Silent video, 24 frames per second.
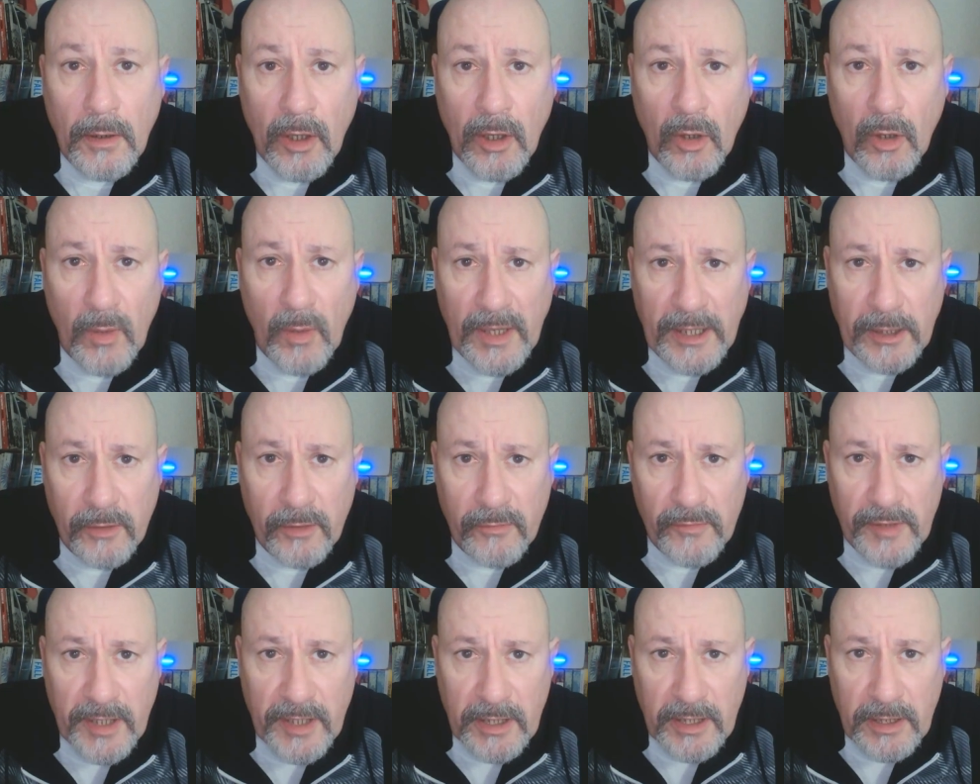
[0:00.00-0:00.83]
Oh, hello
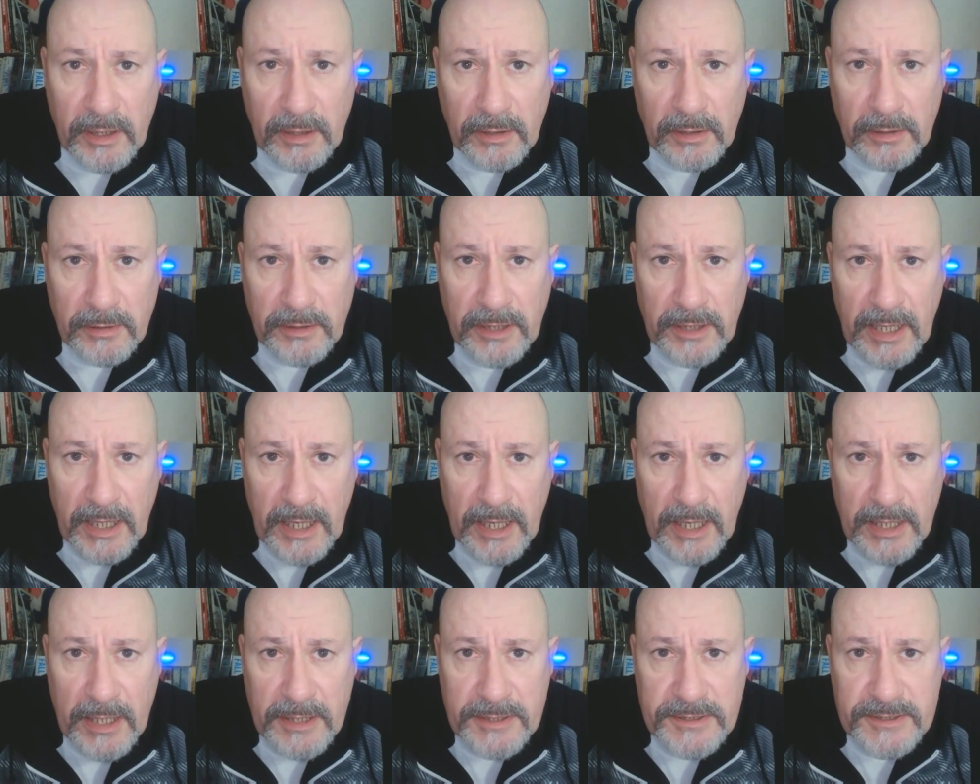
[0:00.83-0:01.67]
there.
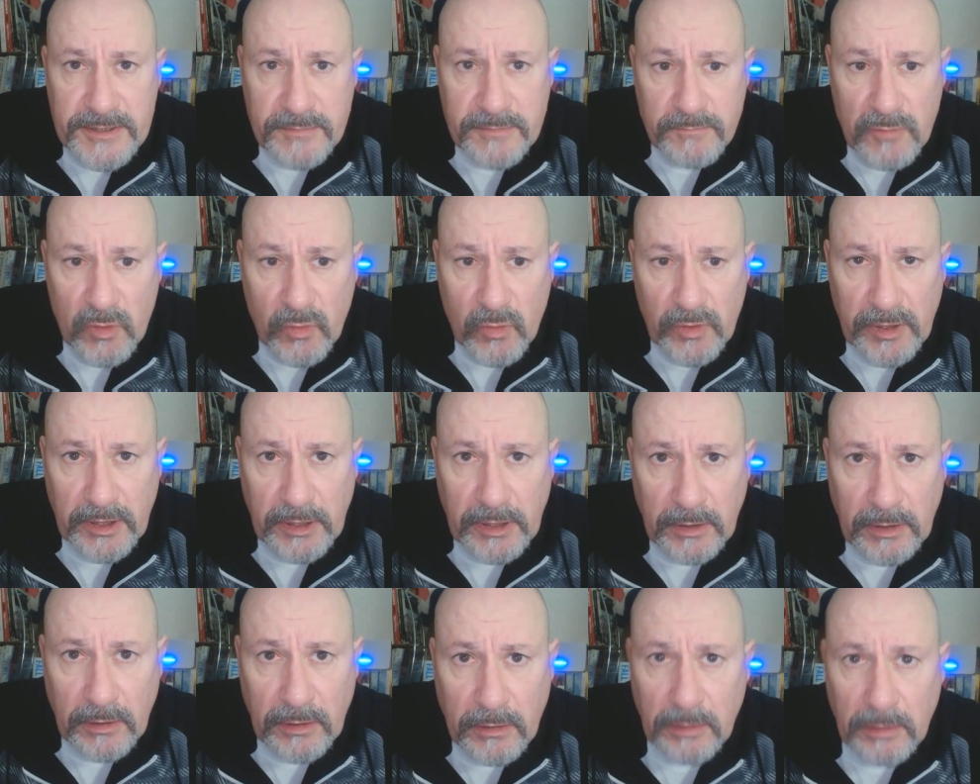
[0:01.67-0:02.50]
Yes,
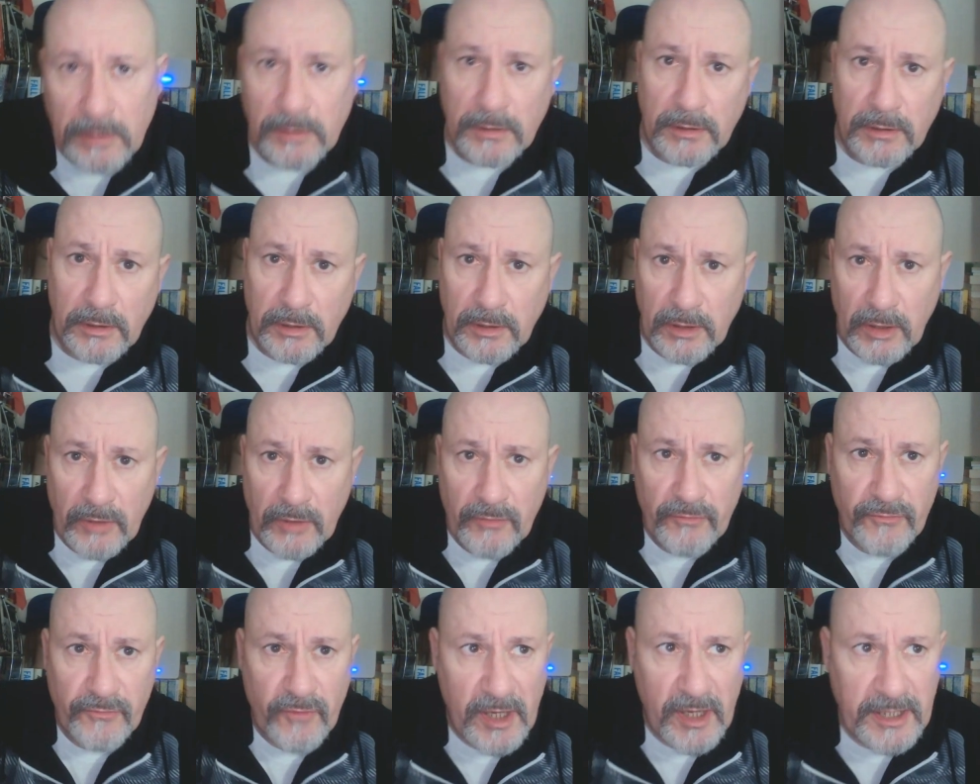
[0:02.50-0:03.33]
morning.
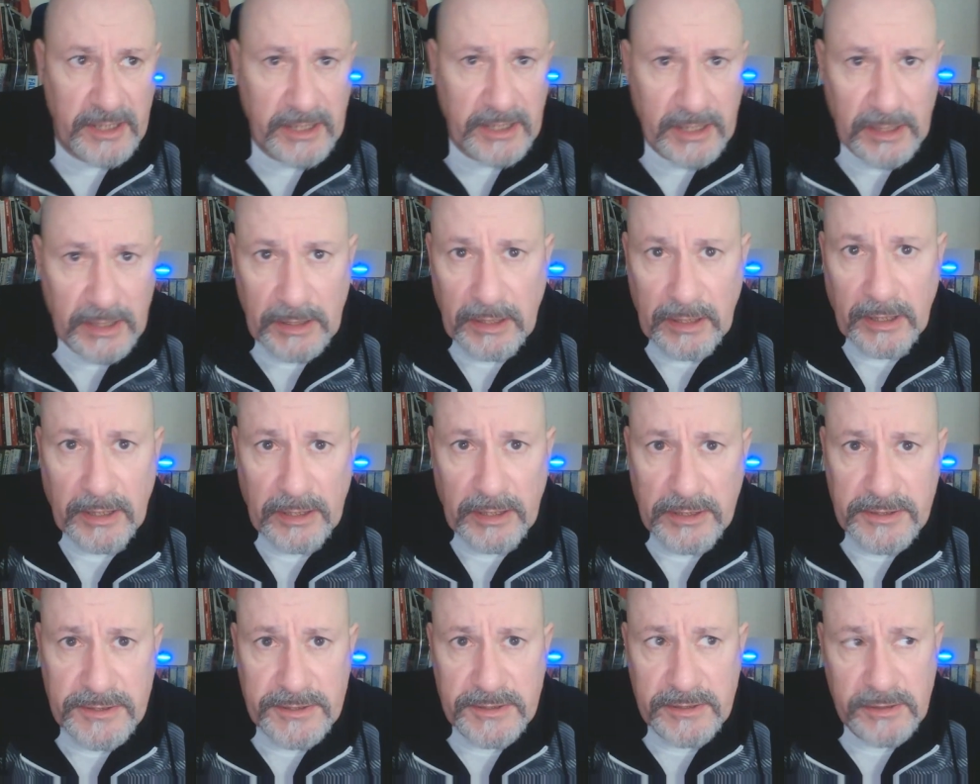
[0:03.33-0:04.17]
Friday at
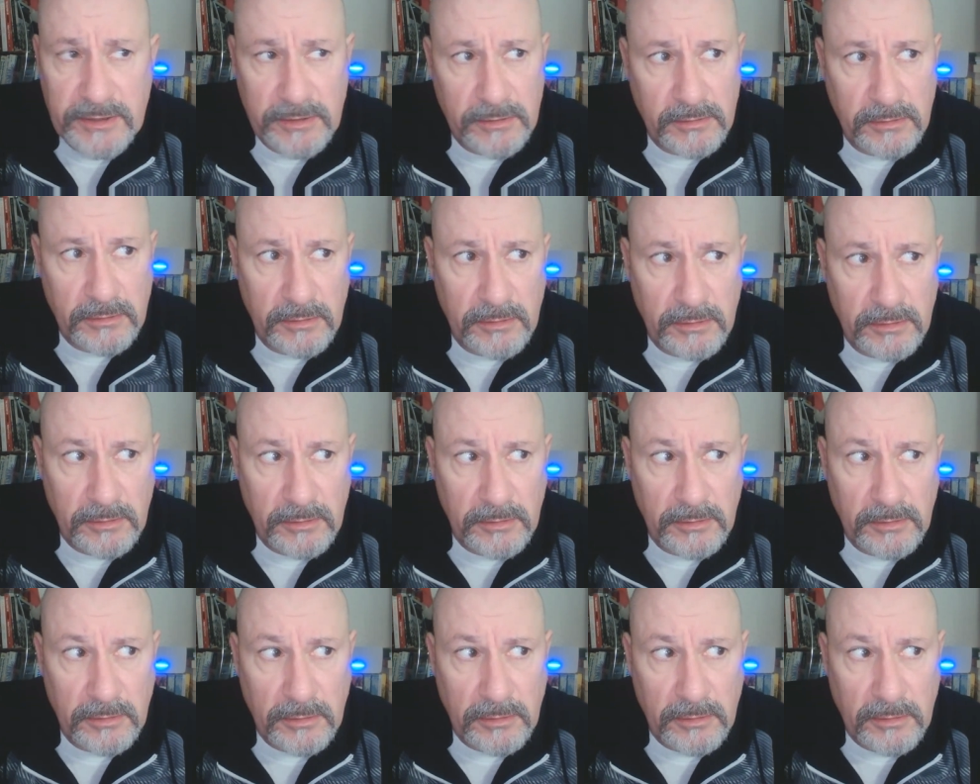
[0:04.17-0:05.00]
last.
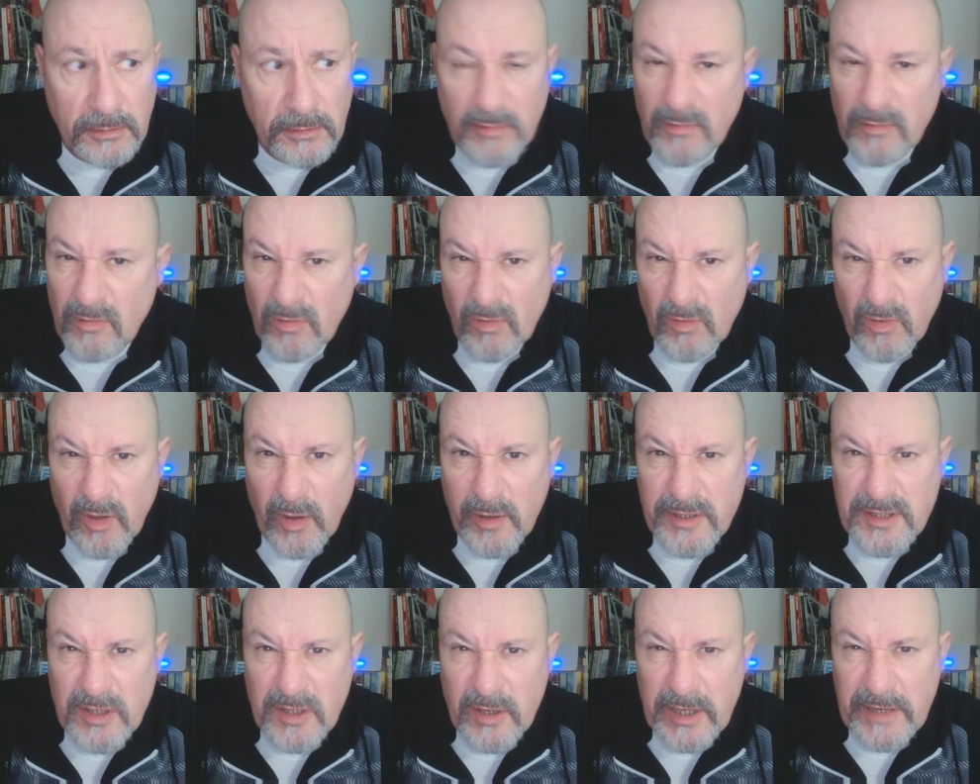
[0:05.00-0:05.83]
Although
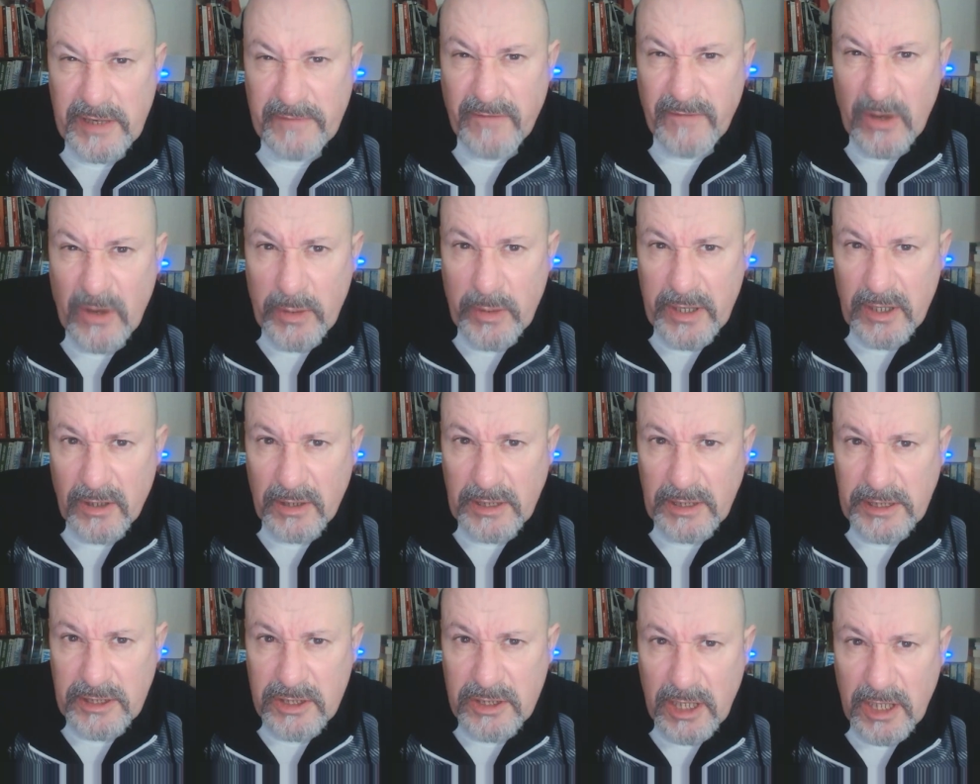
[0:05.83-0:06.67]
it's only very
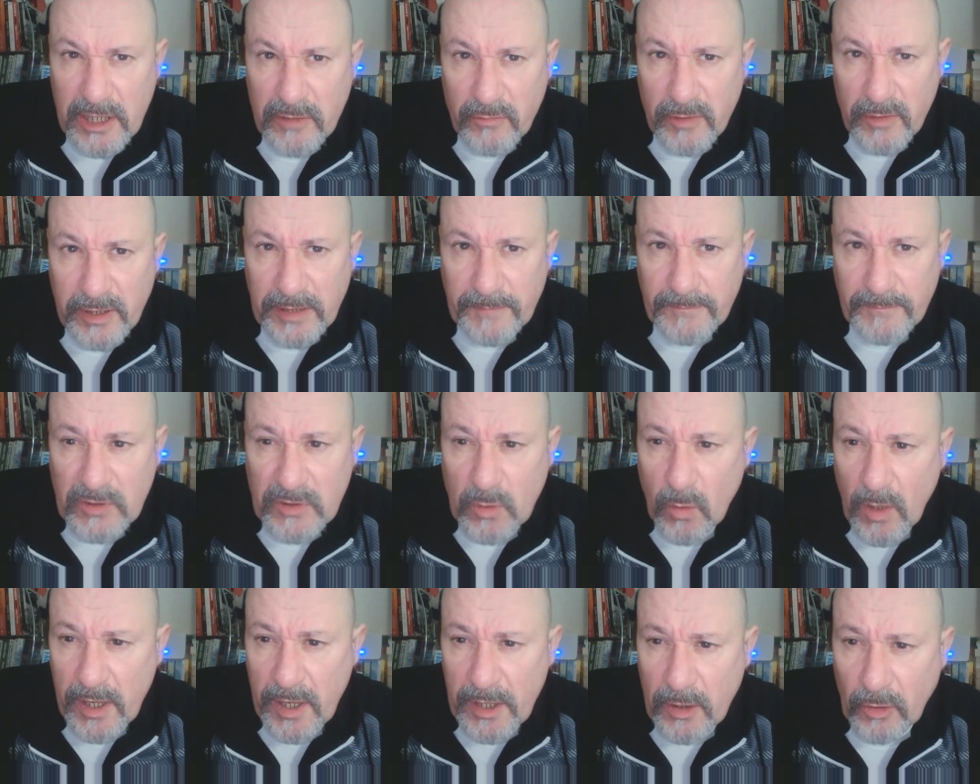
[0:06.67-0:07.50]
early January. It's
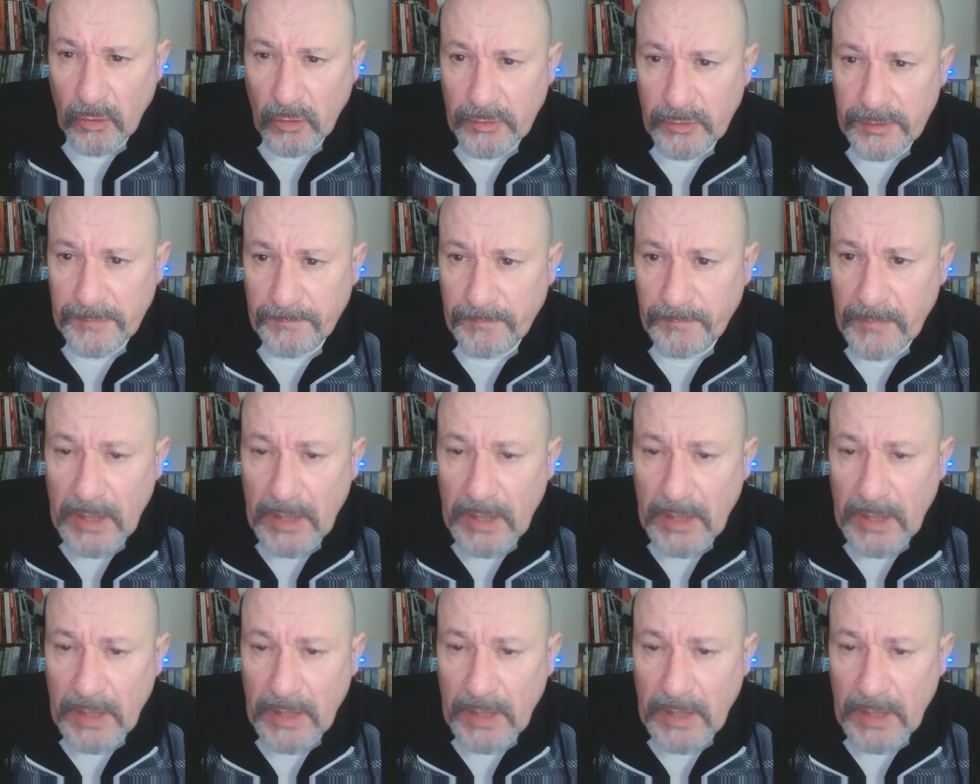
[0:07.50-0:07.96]
quite odd.